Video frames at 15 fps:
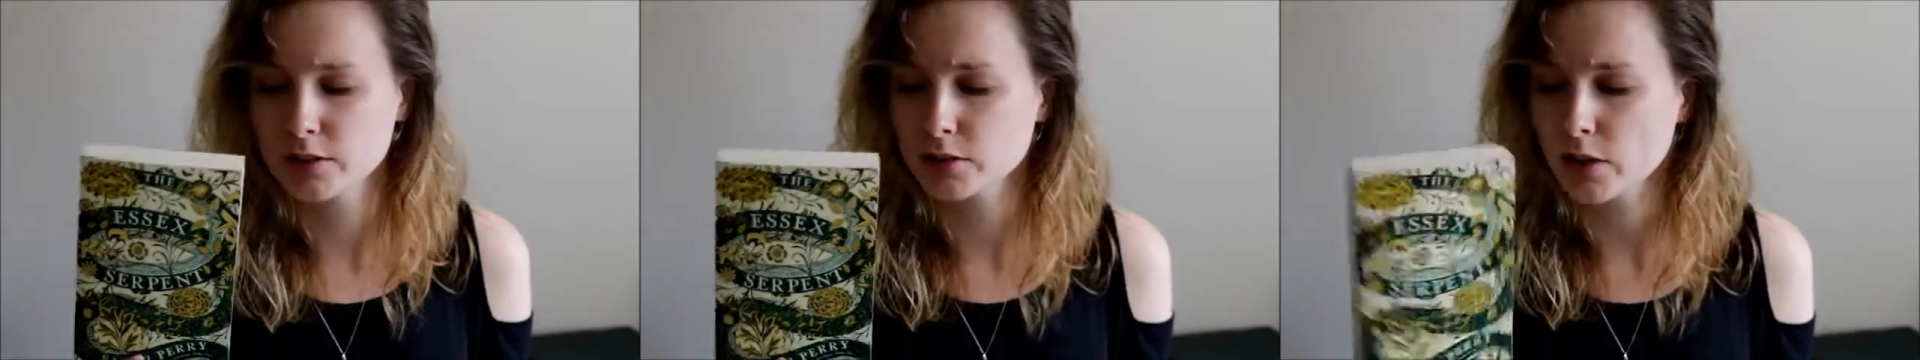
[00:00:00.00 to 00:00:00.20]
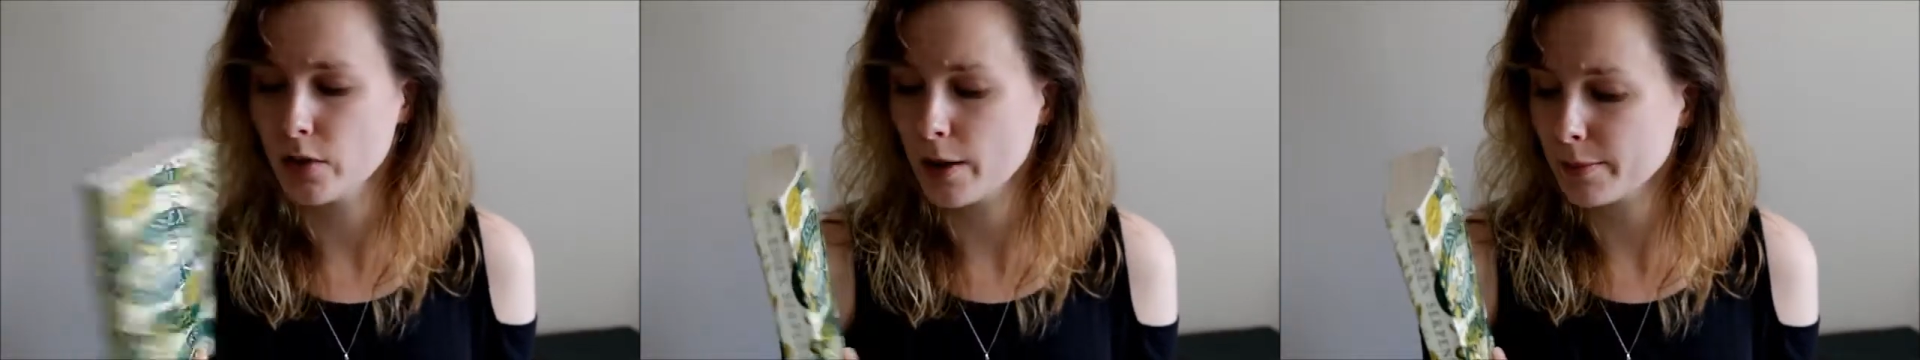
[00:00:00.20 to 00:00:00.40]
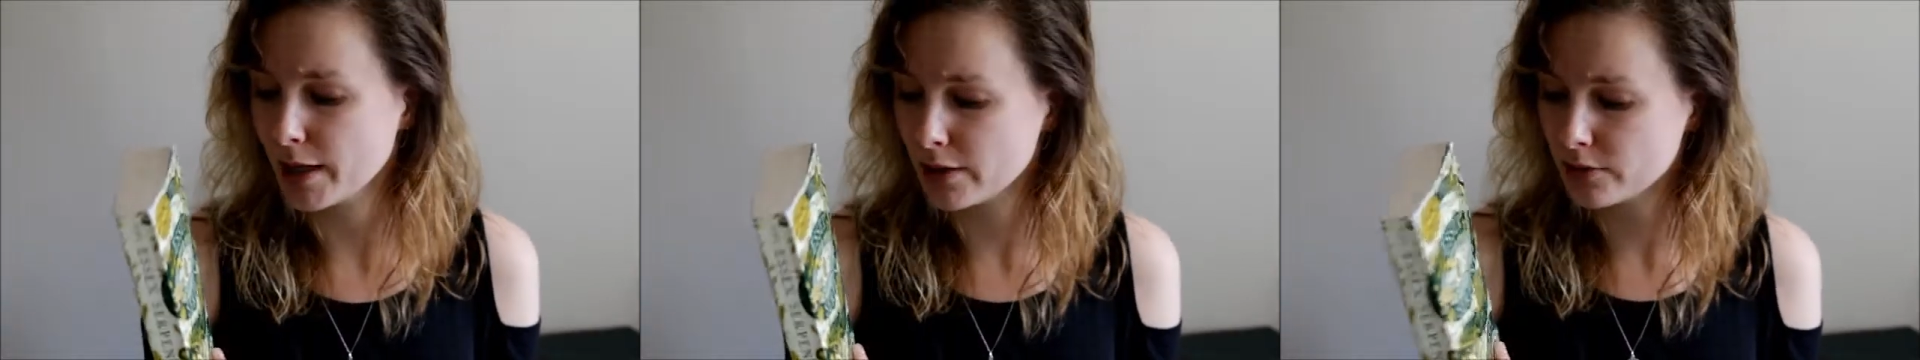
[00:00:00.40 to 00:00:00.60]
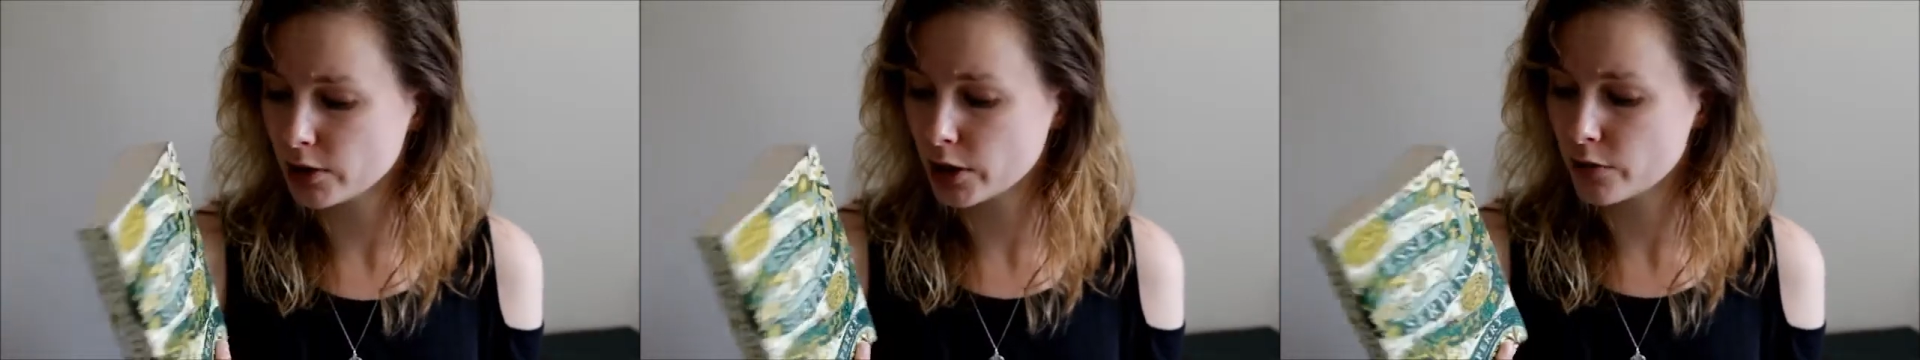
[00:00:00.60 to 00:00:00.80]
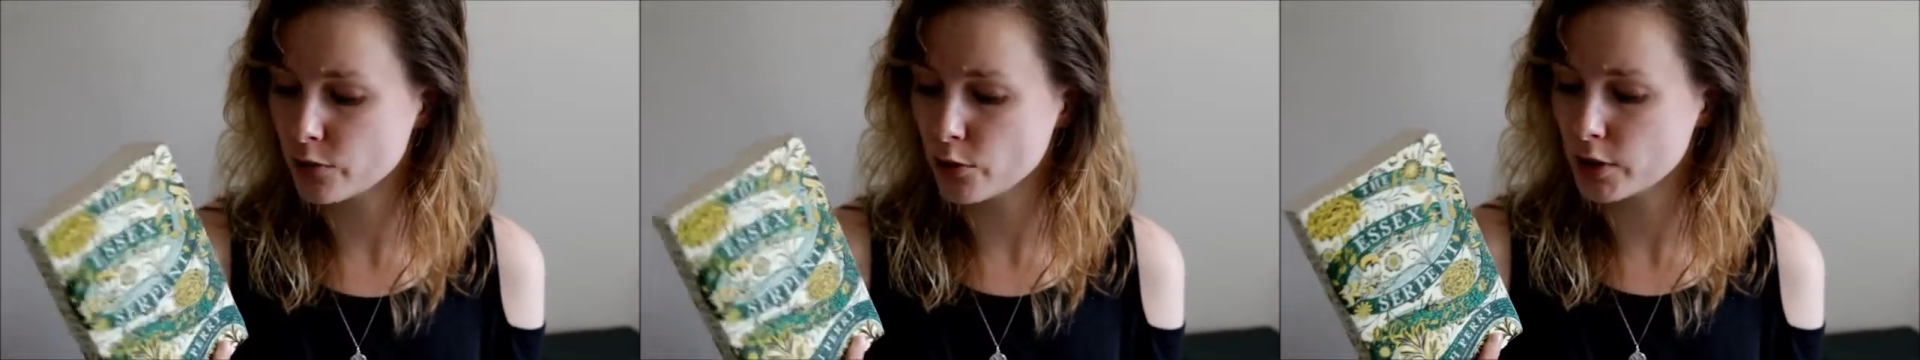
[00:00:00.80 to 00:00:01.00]
So I'm kind of
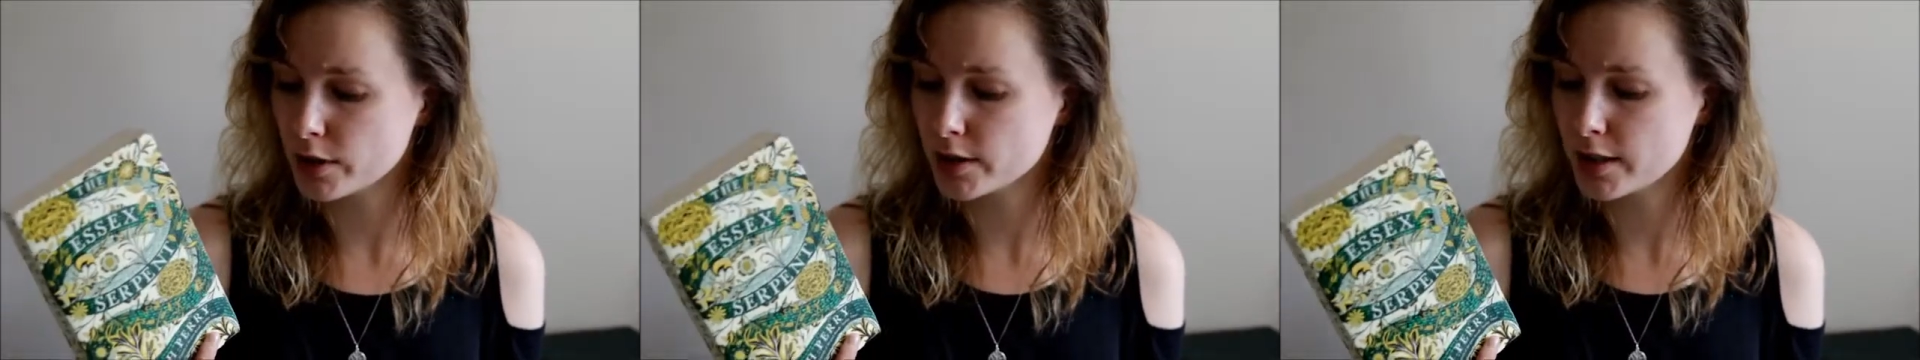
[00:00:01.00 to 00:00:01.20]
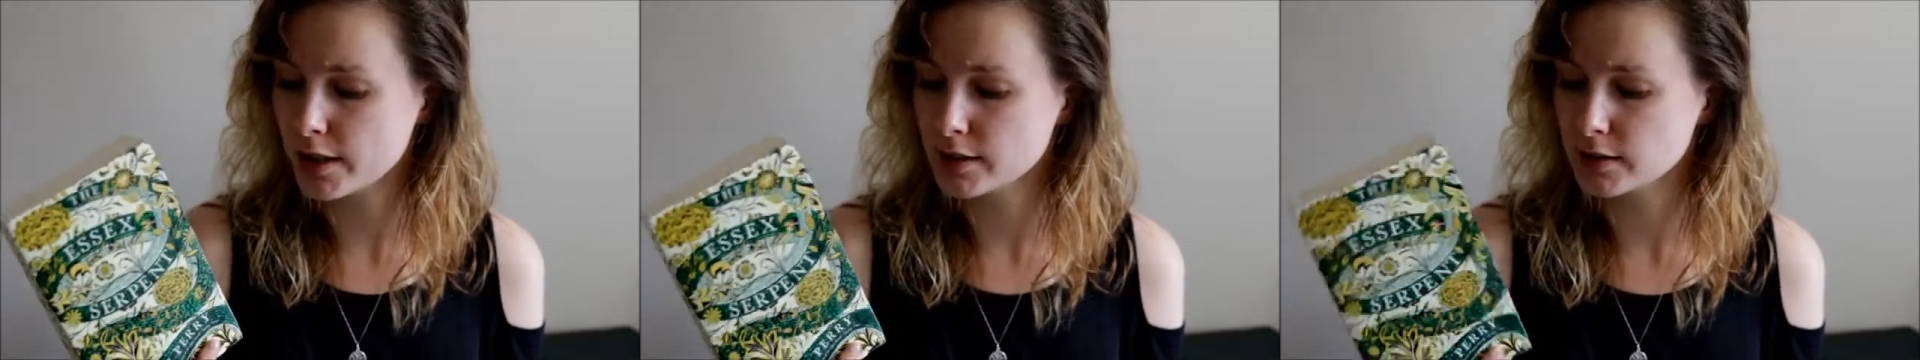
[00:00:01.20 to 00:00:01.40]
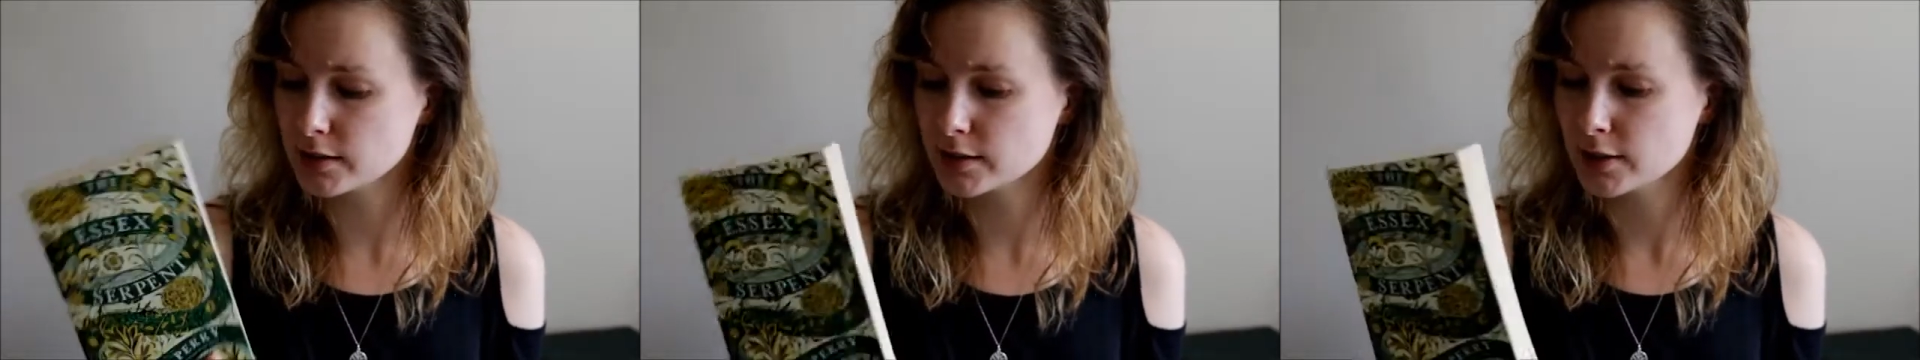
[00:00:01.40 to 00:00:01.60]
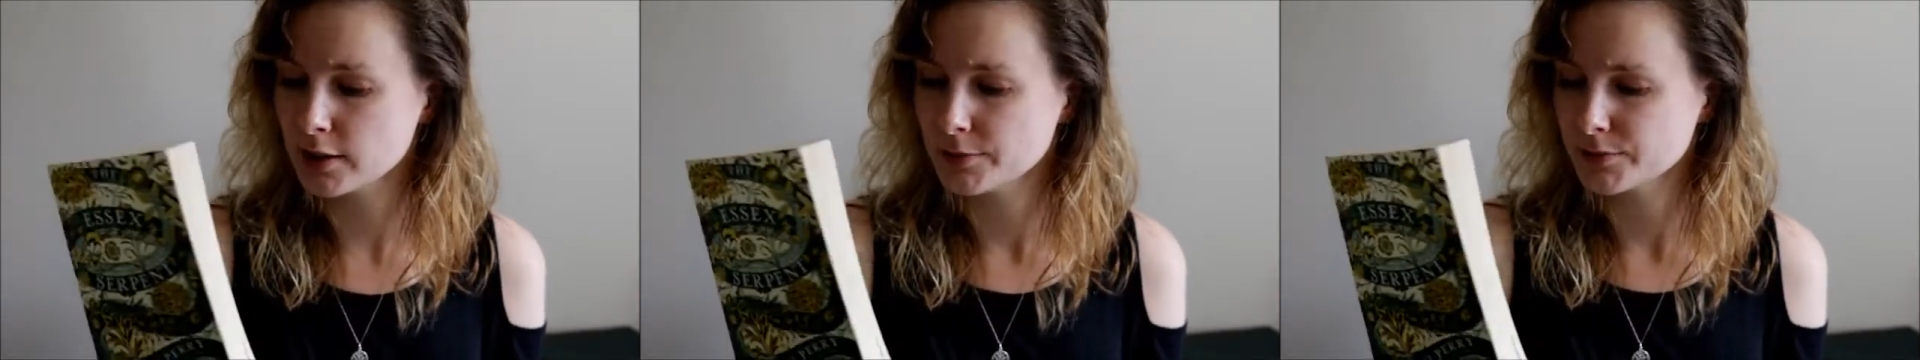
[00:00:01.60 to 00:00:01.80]
looking forward to this.